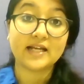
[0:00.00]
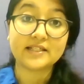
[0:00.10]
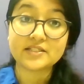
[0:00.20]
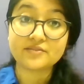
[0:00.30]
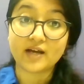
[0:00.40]

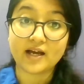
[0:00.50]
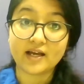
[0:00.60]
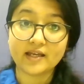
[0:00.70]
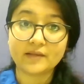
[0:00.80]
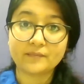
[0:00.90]
That is
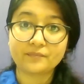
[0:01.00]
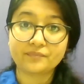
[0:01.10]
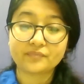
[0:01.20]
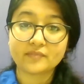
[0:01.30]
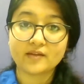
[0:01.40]
why
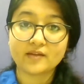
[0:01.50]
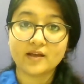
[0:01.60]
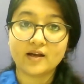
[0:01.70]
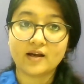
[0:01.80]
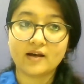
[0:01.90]

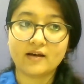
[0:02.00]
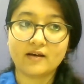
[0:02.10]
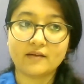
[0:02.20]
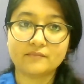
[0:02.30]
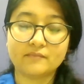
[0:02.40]

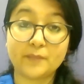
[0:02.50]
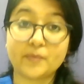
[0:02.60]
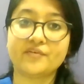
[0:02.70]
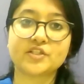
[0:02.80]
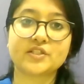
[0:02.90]
my
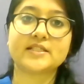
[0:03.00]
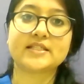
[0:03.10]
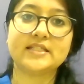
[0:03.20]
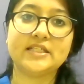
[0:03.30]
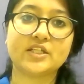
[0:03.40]
profession
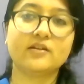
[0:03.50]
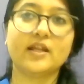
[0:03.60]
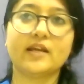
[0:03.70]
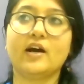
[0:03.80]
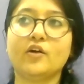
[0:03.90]
is teaching.
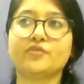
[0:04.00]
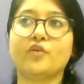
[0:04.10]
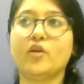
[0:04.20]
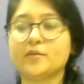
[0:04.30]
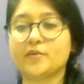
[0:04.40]
Like out of
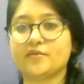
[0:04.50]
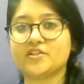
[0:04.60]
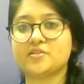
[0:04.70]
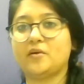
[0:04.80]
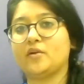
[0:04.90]
all the
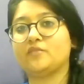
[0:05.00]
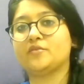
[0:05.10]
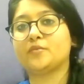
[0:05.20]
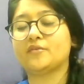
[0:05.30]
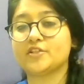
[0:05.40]
profession, my one of
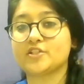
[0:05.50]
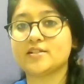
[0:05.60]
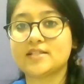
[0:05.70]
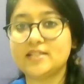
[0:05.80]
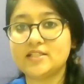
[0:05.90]
the
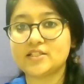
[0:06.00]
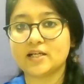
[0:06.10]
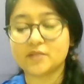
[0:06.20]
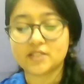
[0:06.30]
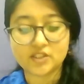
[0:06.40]
profession is
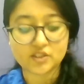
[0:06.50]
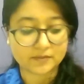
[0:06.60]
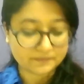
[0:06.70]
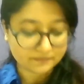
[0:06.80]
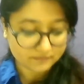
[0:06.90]
teaching. I'm a
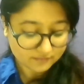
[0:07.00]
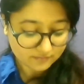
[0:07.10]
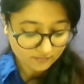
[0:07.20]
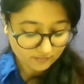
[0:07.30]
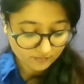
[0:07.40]
teacher.
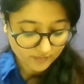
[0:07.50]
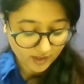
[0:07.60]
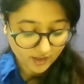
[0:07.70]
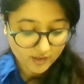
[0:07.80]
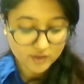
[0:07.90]

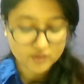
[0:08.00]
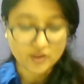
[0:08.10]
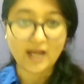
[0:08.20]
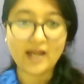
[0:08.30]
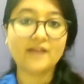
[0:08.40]

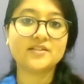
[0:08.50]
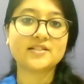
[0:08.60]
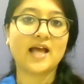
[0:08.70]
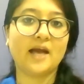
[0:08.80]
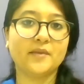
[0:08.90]
So I have
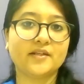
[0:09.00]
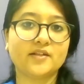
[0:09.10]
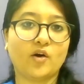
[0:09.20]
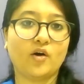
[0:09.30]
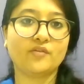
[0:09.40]
this
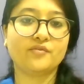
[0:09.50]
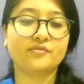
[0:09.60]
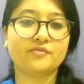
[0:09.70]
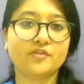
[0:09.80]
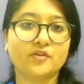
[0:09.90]
habit of,
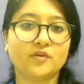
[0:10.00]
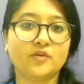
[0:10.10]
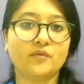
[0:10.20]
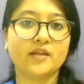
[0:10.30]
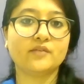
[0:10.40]

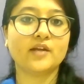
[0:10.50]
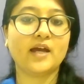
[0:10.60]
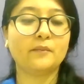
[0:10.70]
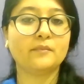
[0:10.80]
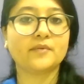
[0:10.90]
whenever
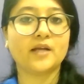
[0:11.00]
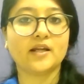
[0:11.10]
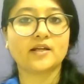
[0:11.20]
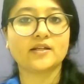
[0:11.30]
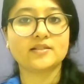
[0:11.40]
I'm
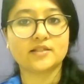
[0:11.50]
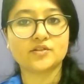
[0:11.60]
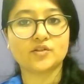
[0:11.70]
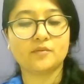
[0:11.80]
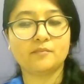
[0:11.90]
conducting a
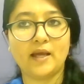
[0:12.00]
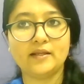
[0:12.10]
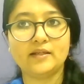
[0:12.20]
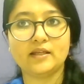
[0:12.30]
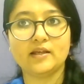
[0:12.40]
session on
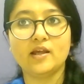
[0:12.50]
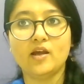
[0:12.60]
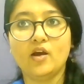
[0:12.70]
parenting,